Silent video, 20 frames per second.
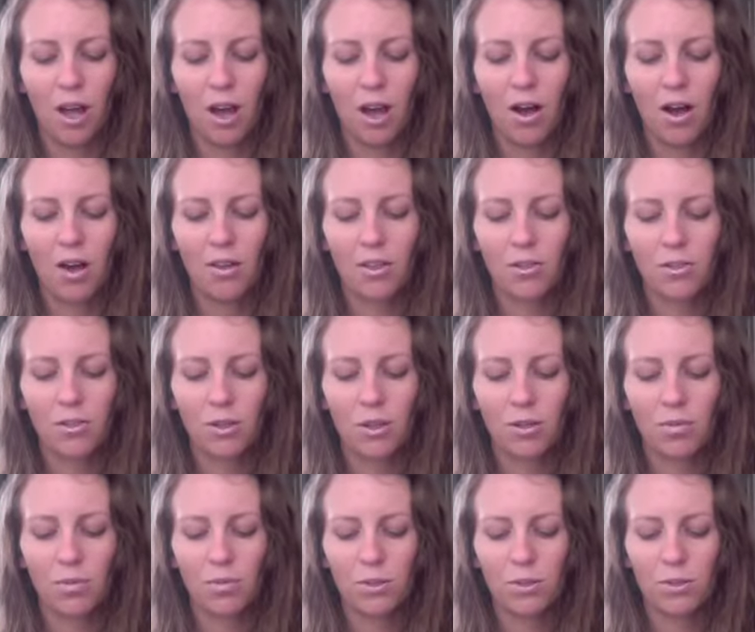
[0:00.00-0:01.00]
all the
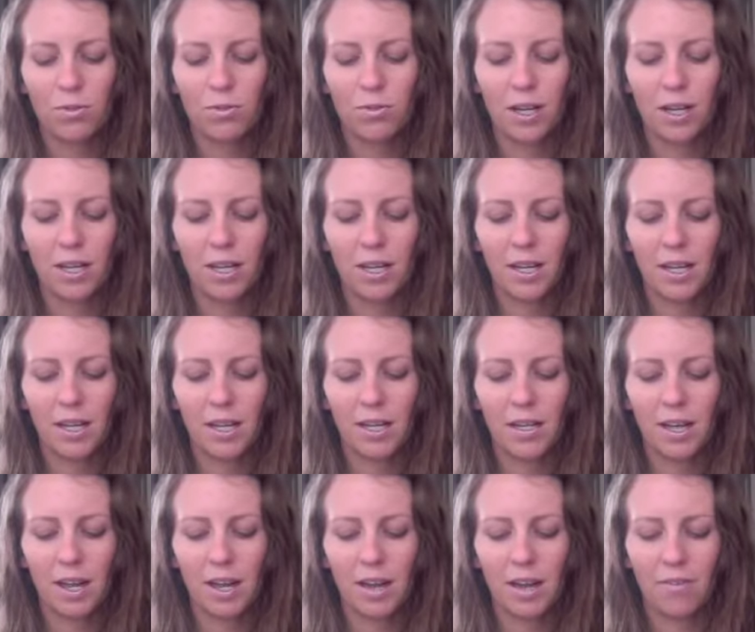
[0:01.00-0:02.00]
troops went
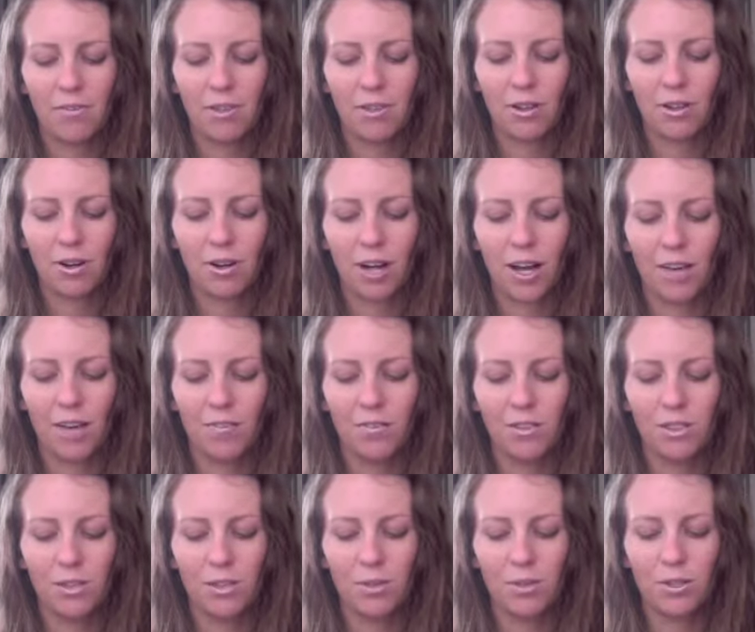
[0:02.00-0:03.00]
on after Yoav
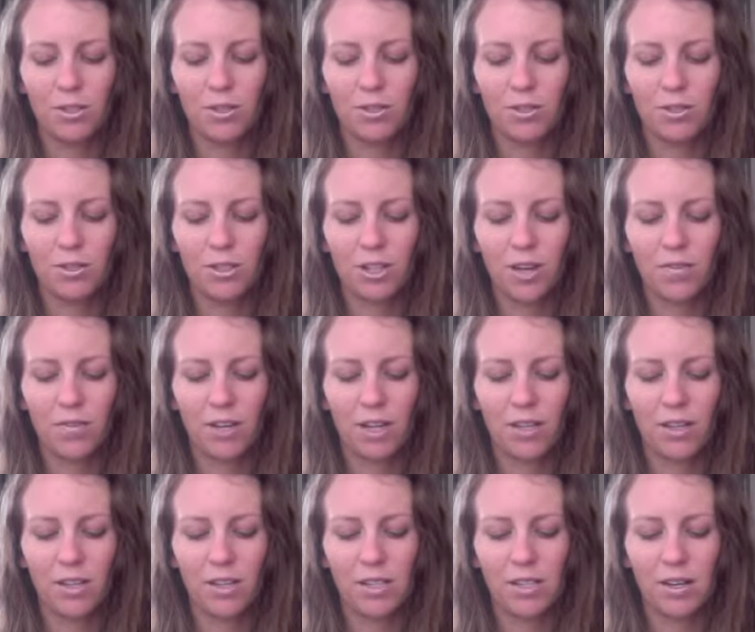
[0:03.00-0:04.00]
to pursue
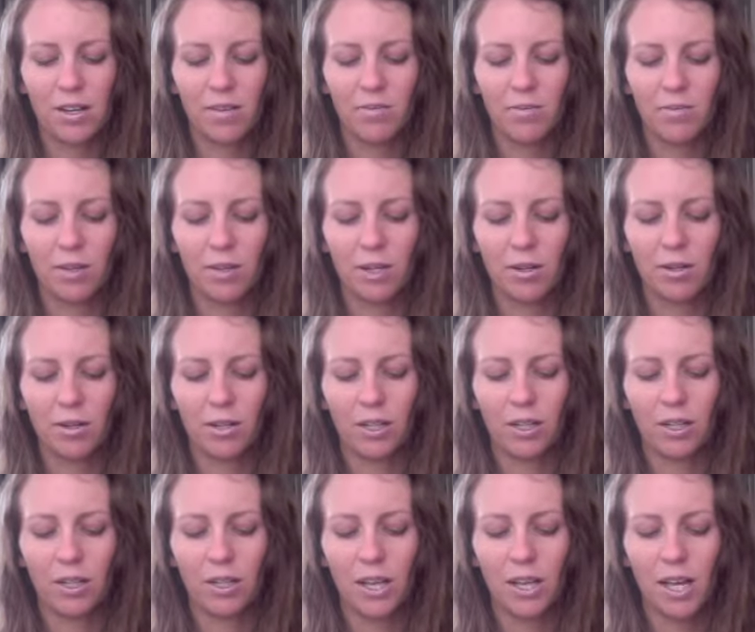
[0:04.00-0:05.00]
Sheba, the son of Bichri.